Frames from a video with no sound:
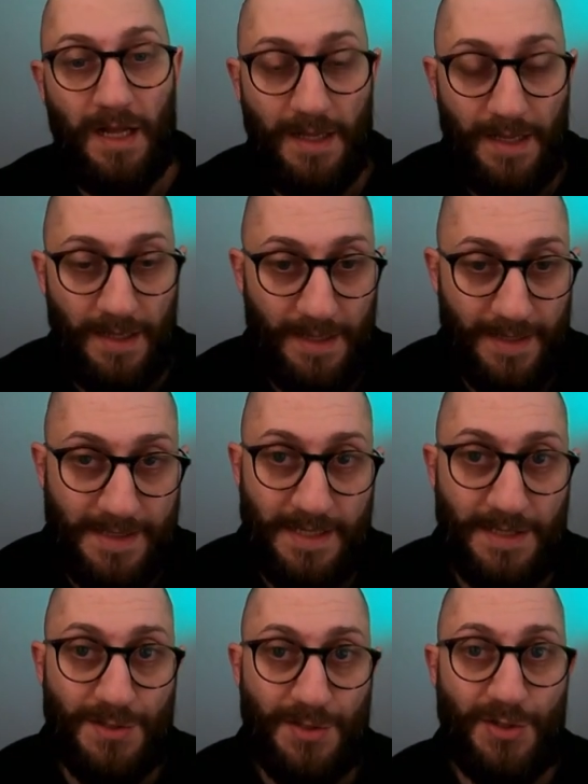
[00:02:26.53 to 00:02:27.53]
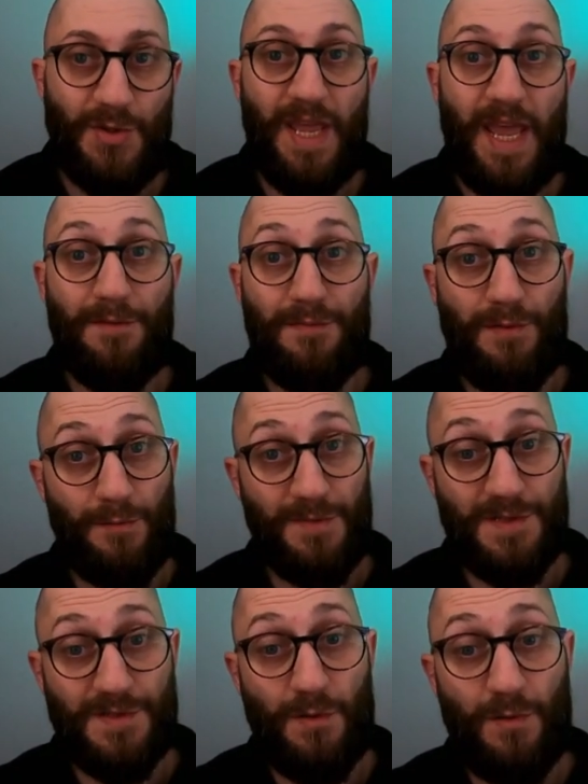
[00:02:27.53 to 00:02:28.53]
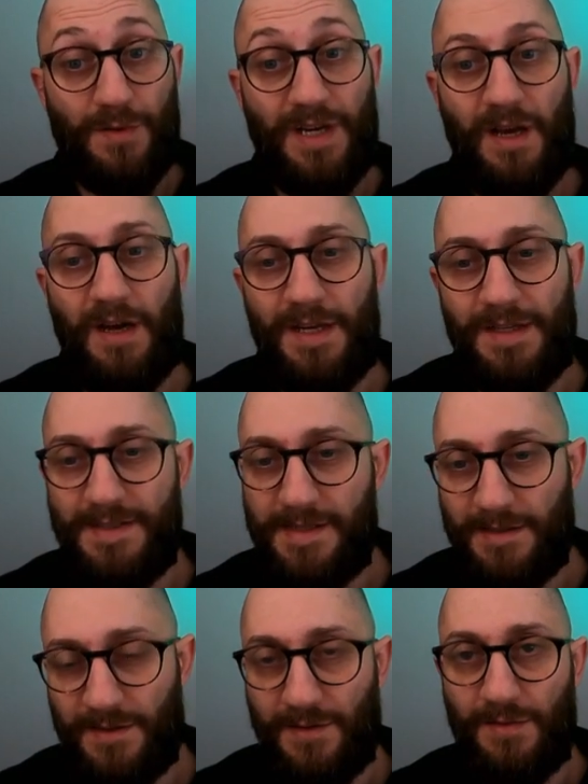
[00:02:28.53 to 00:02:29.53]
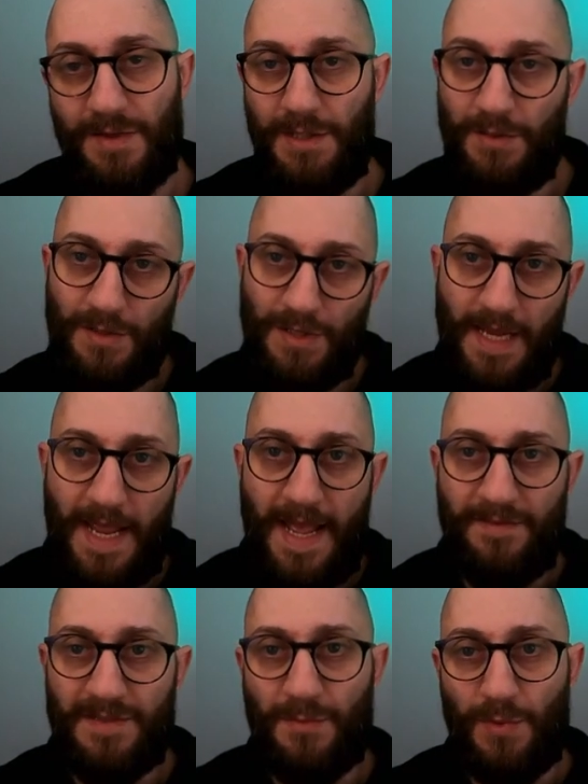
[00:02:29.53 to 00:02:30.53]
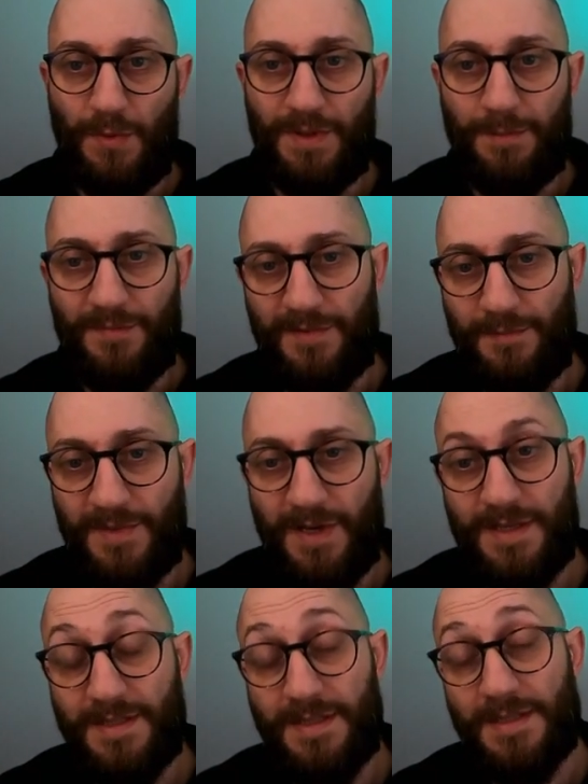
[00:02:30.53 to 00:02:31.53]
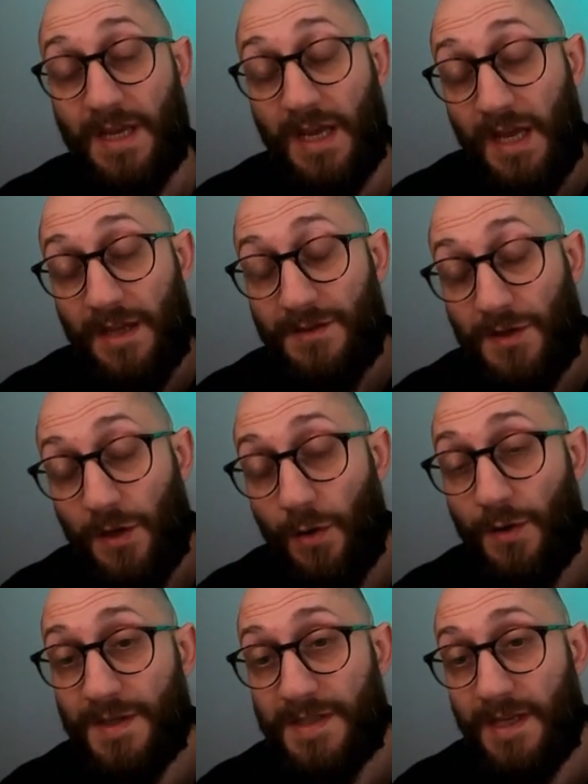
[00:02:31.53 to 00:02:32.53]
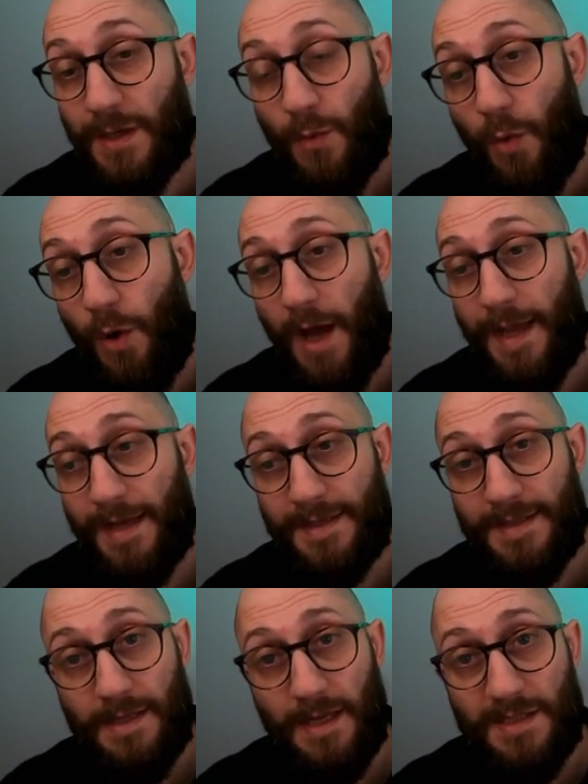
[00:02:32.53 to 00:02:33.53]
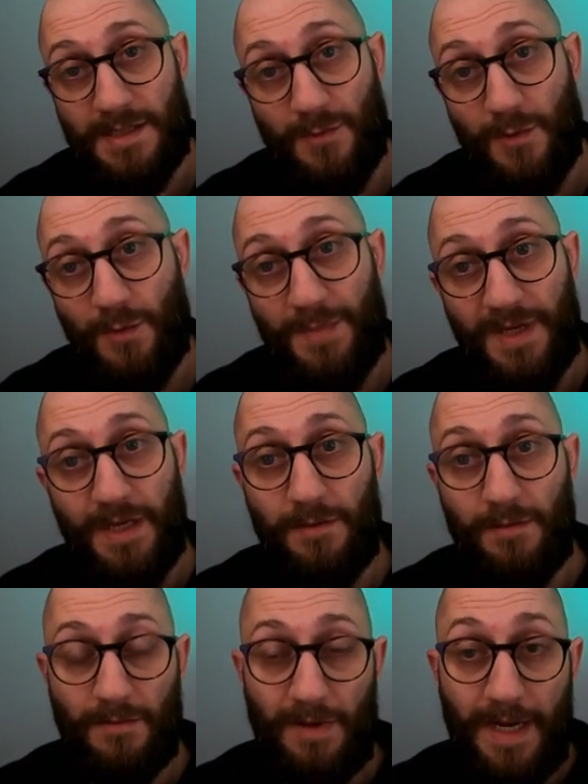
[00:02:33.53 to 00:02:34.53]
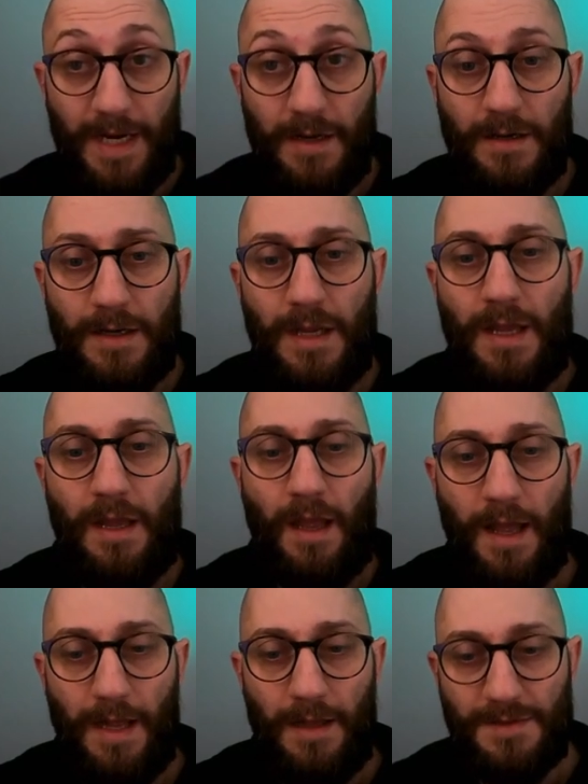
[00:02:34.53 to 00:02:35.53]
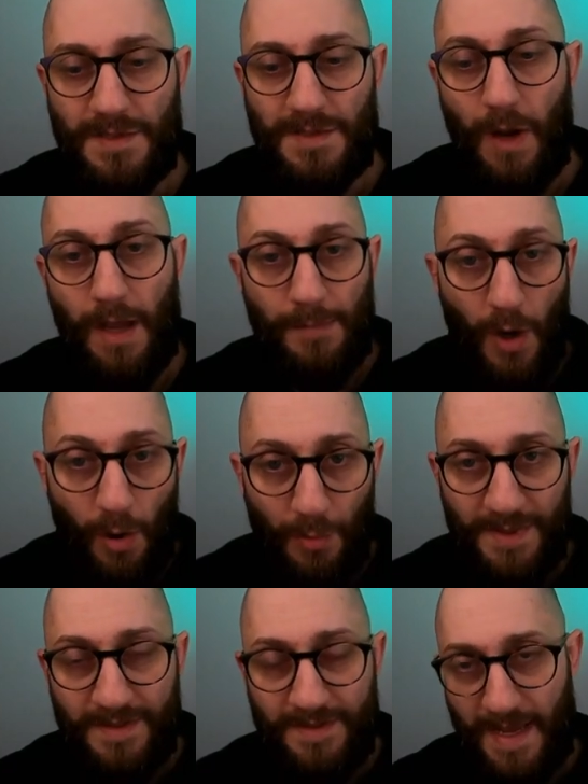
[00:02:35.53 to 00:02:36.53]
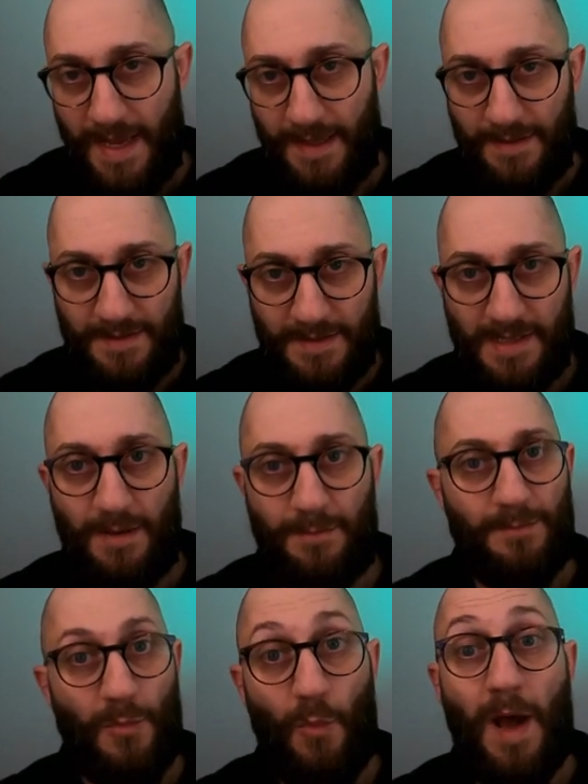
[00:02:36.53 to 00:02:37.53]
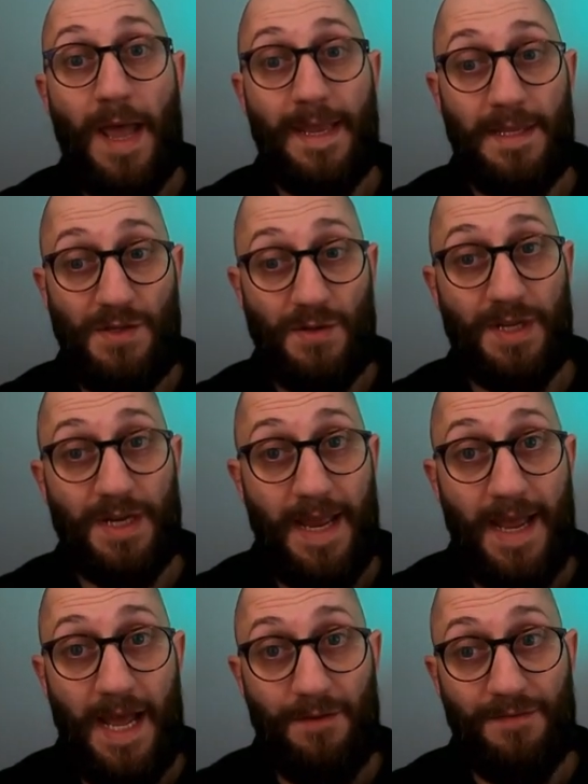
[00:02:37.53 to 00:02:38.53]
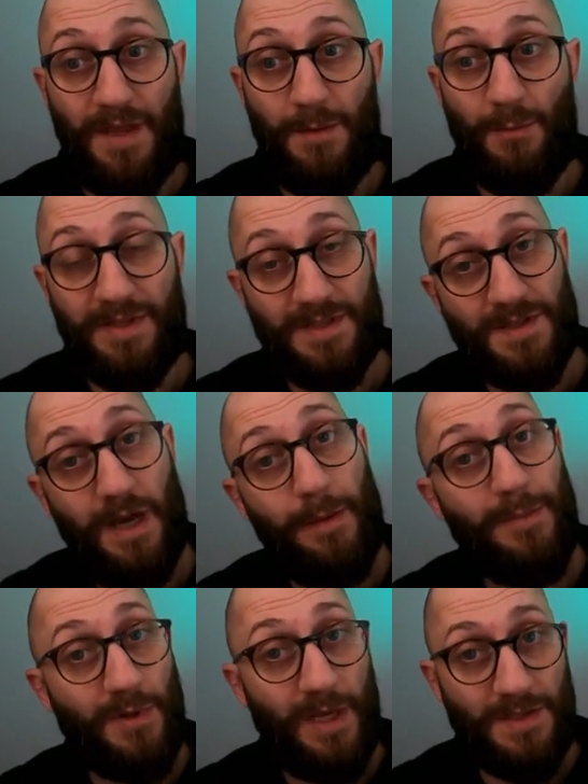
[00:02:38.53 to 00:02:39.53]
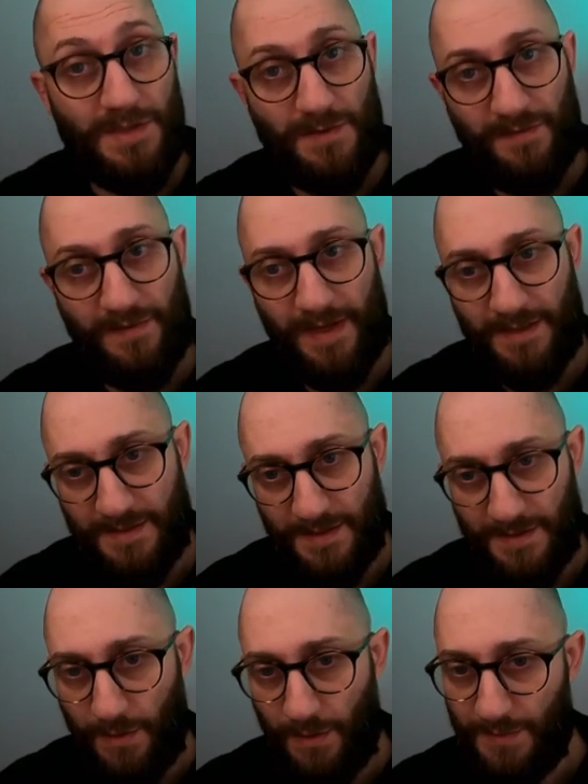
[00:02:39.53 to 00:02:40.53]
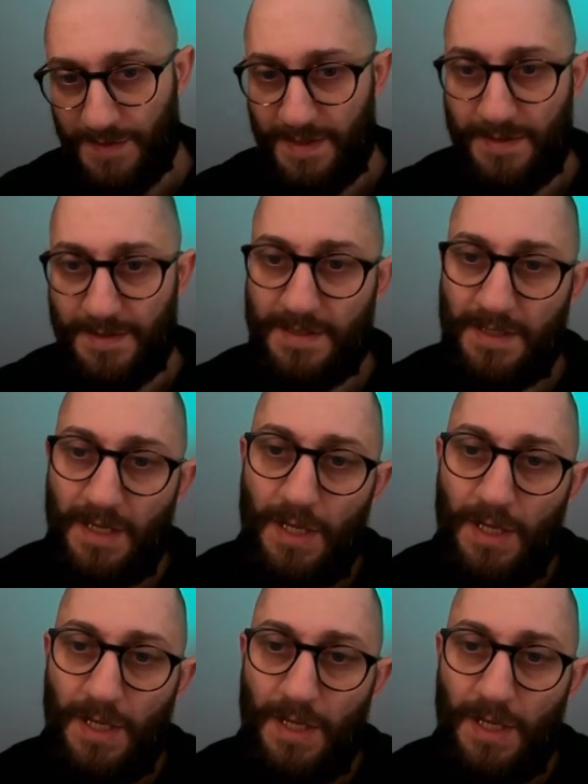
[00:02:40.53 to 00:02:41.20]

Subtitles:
Exandra you get from the storyline. The other 3 you're going to have to pull them from dices. They're honestly quite accessible, being rare. And so I'm hoping that in some way you're going to have them by the time you get to face this content.